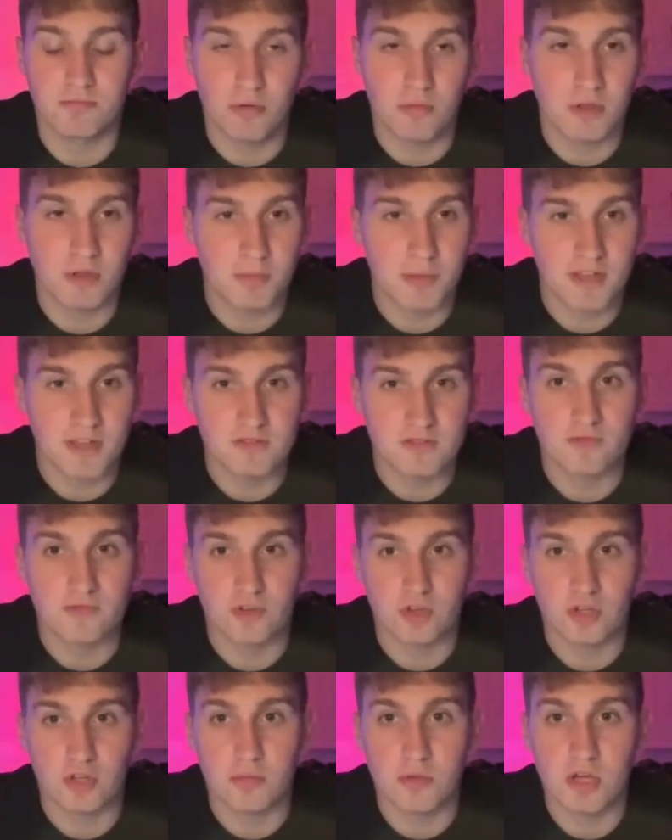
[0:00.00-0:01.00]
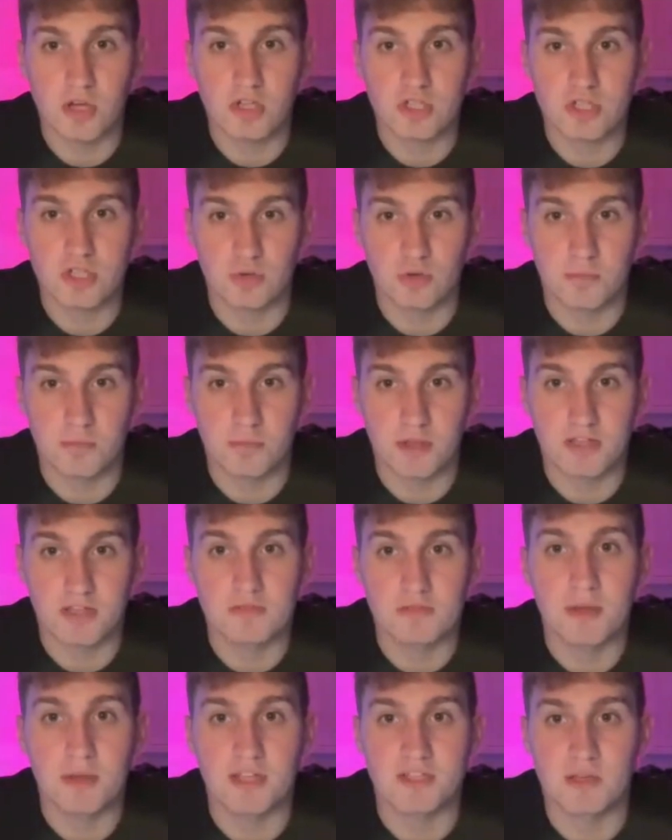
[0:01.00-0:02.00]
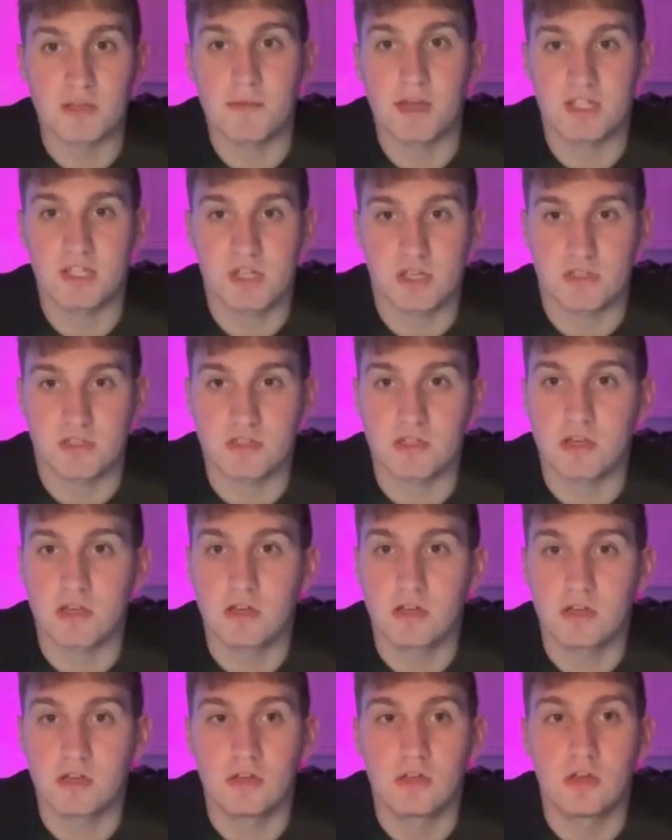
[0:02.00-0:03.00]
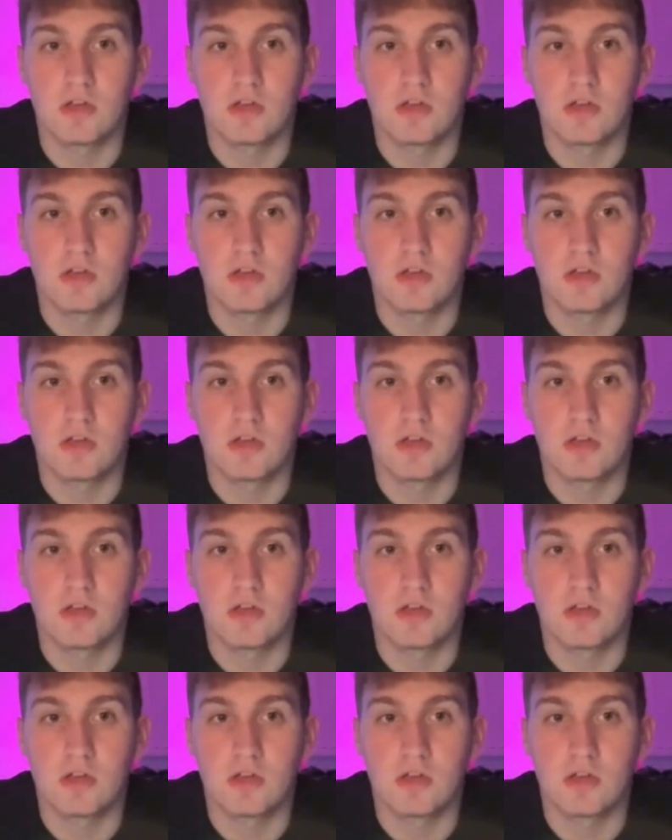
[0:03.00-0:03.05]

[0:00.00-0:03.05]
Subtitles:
probably the best for commercial would be to base it in Manchester.